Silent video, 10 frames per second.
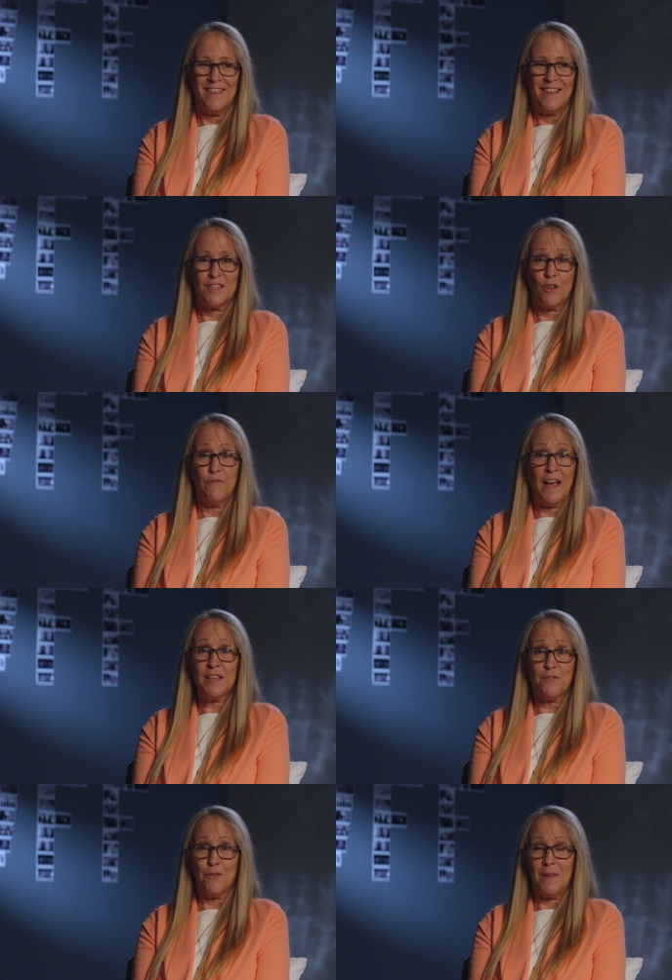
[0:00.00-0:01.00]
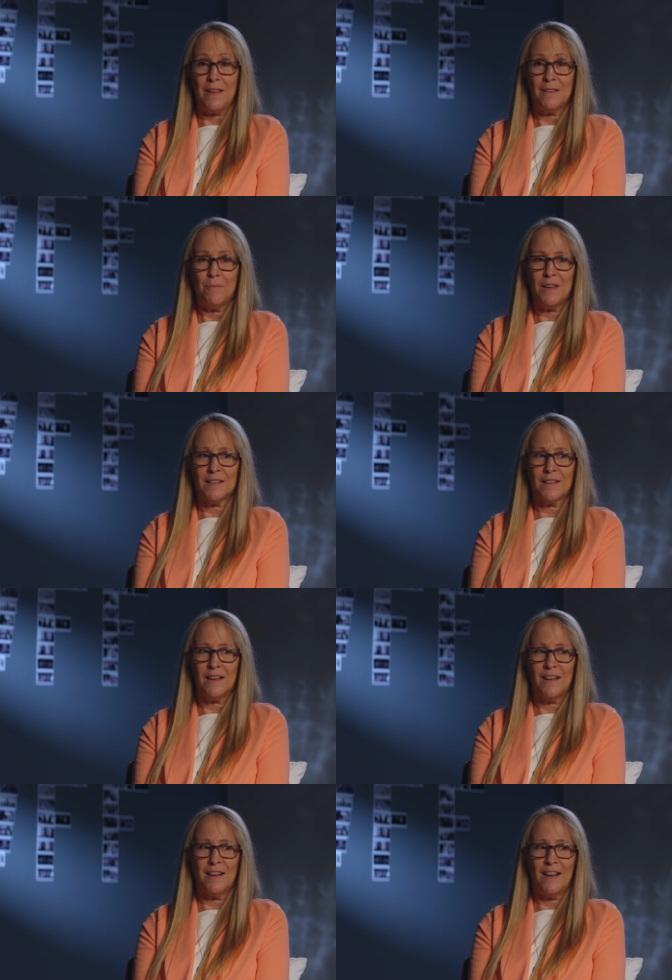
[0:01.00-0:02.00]
it's so vast for me, because
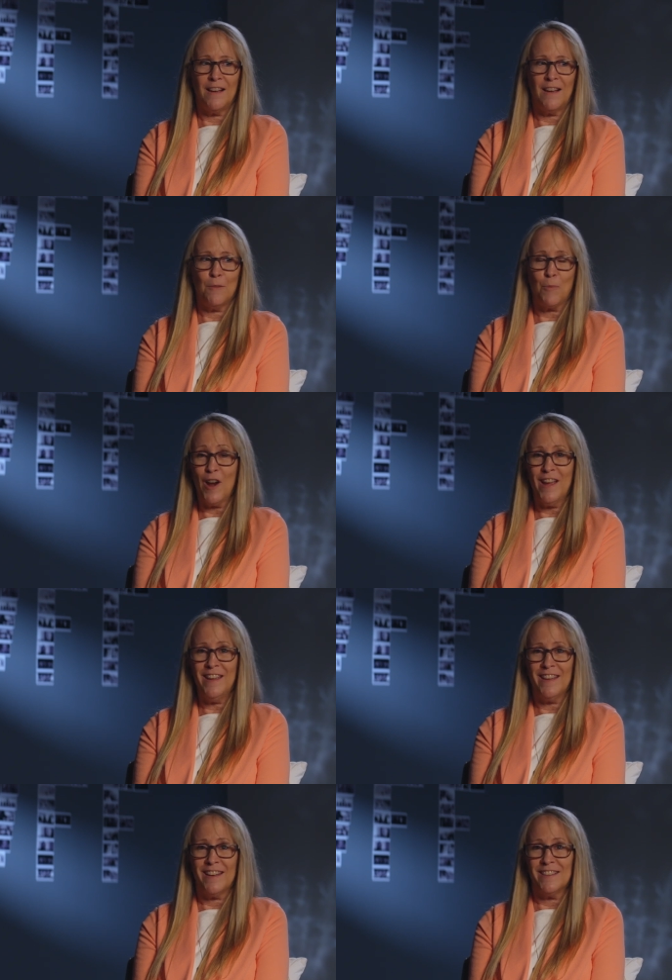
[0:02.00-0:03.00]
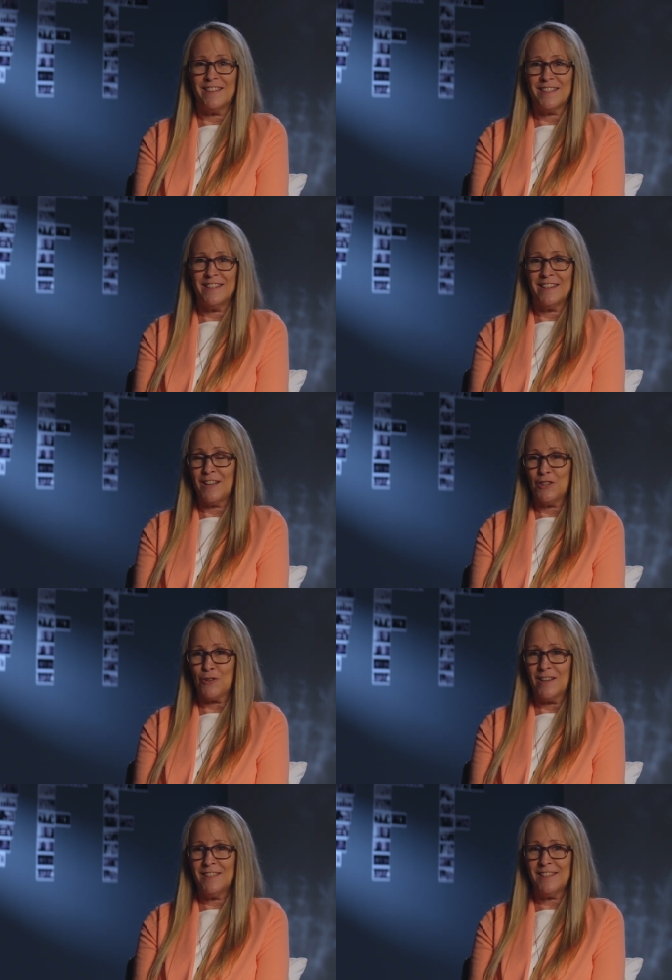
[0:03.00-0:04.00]
I pray and I listen and I
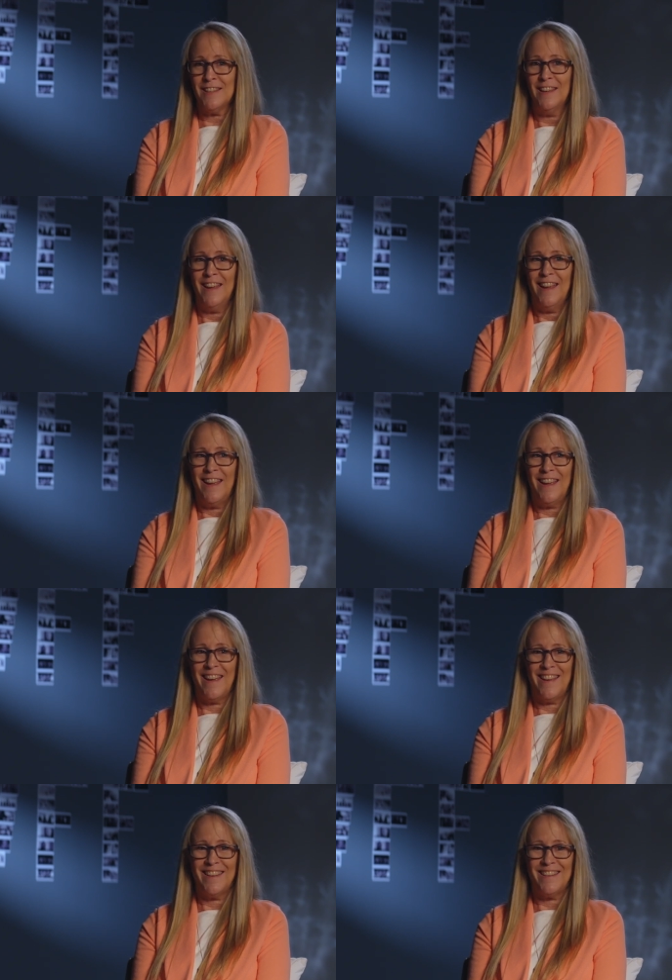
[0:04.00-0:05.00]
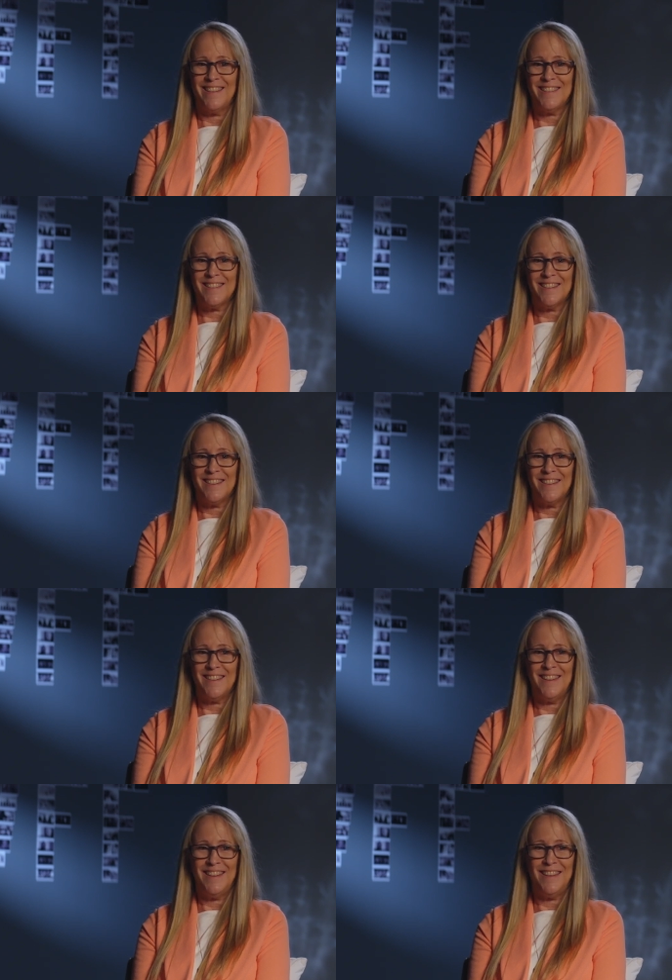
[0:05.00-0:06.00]
trust, and
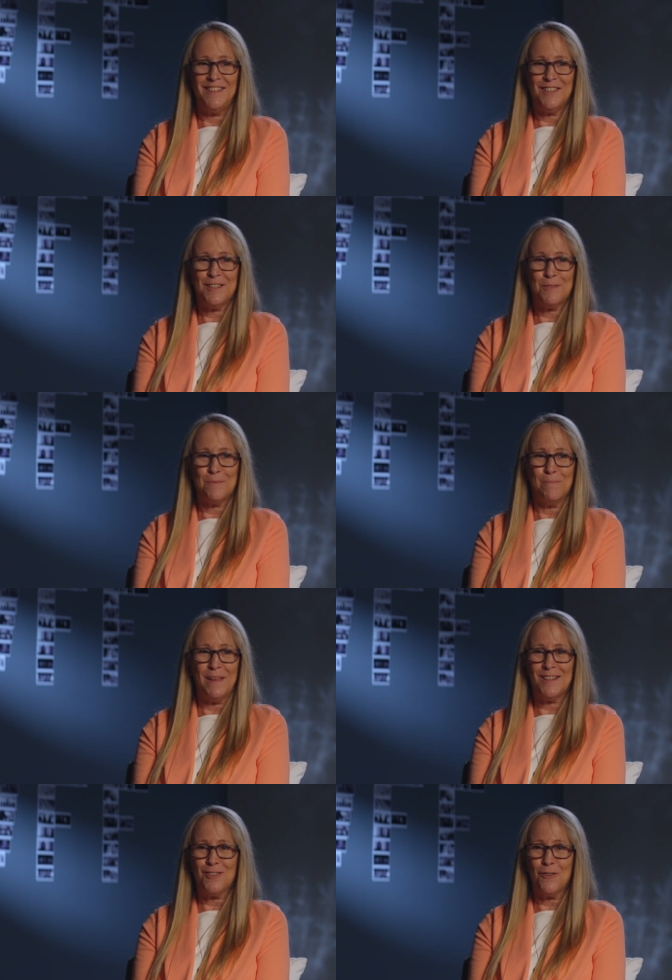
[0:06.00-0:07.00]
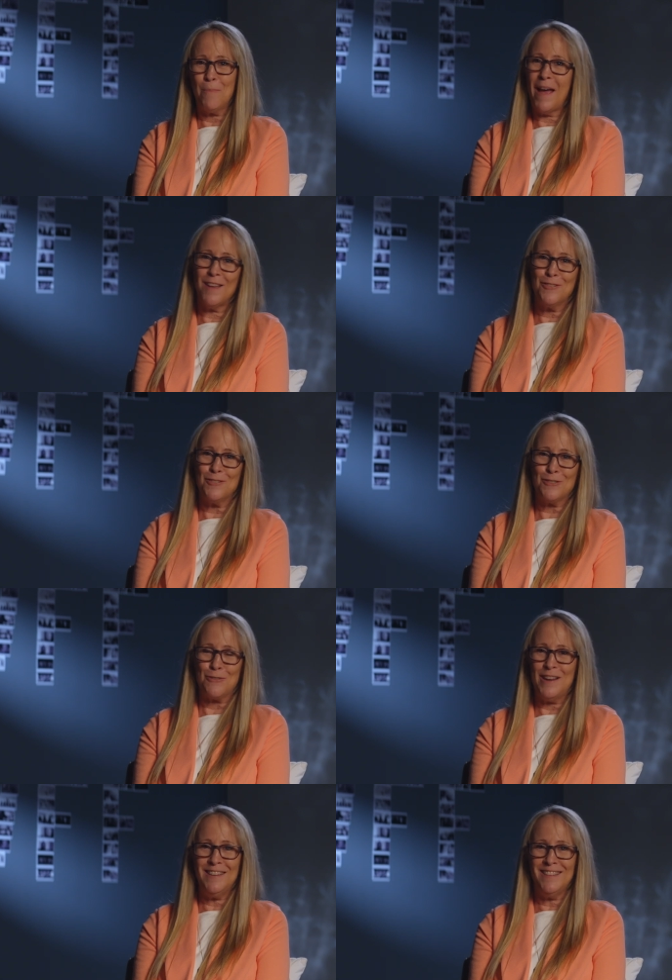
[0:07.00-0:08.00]
He just makes your path
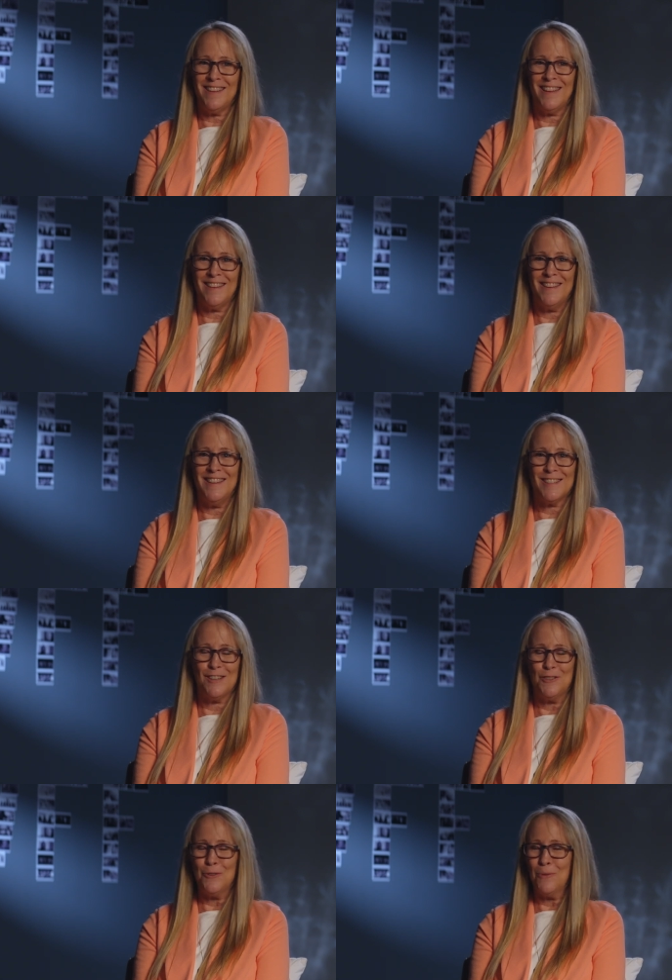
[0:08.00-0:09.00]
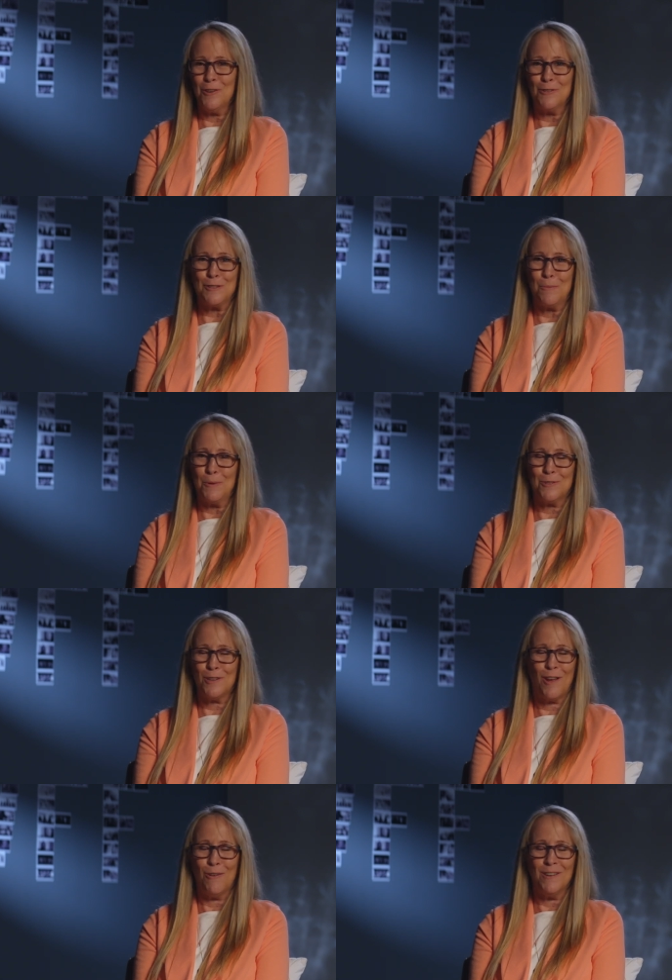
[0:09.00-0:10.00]
straight and He sends you where you're supposed
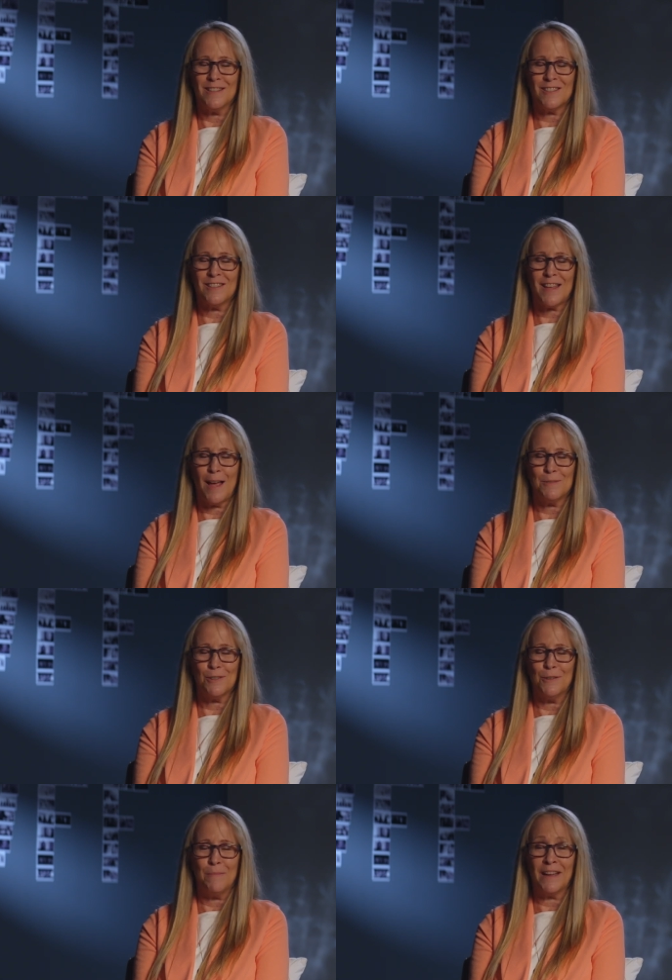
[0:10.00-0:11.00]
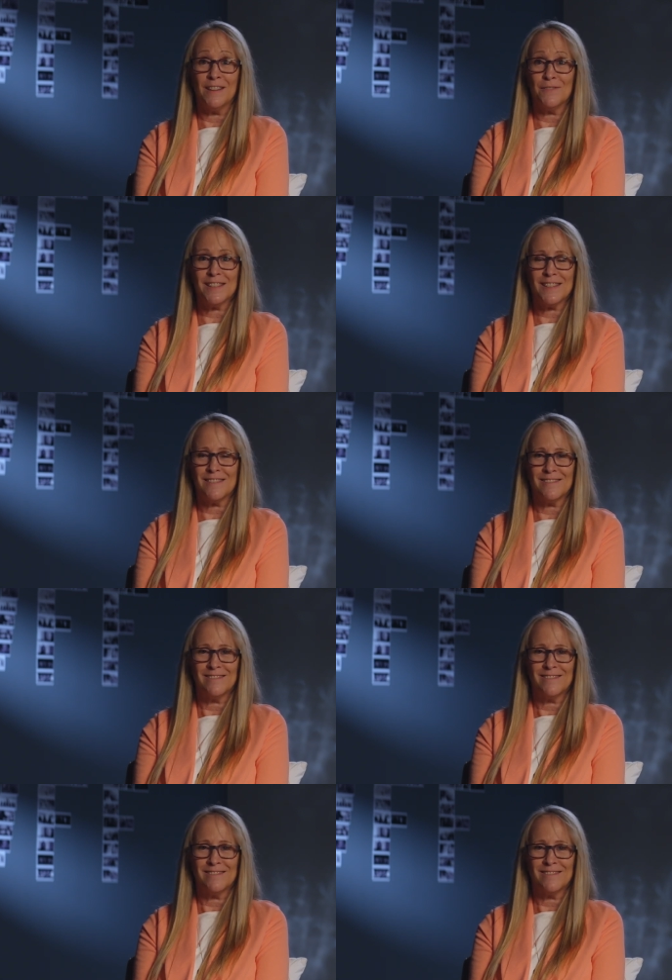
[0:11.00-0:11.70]
to go, and it's just absolutely magnificent.